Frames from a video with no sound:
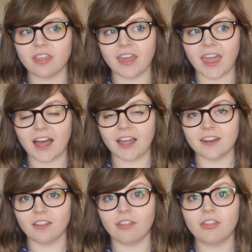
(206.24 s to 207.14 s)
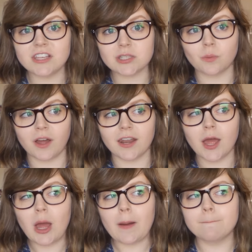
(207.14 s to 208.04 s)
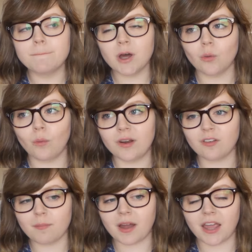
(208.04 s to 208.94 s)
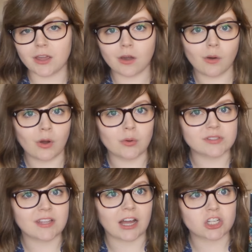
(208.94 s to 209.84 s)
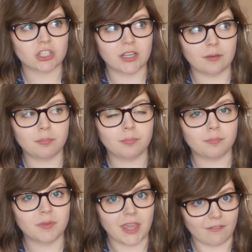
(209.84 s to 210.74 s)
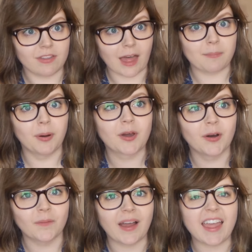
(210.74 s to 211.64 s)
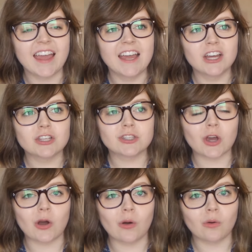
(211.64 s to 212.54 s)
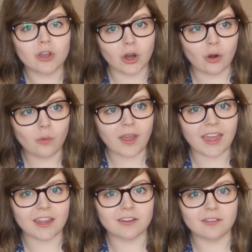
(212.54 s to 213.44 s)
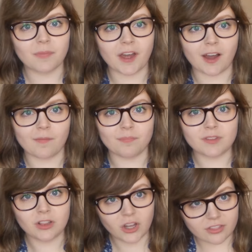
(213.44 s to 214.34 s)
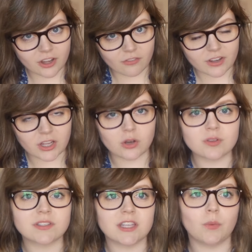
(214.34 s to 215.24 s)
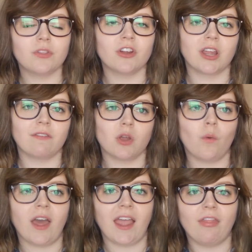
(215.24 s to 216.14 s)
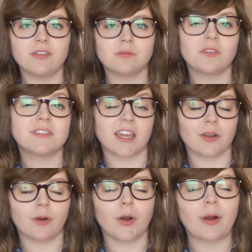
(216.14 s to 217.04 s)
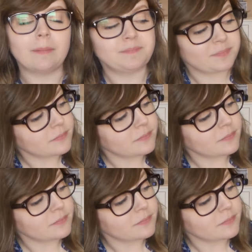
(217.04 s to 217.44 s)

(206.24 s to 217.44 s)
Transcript: than this one, but one of my co-hosts is actually giving that book away. So go and look at their videos, see what they're giving away, and this was the second runner-up.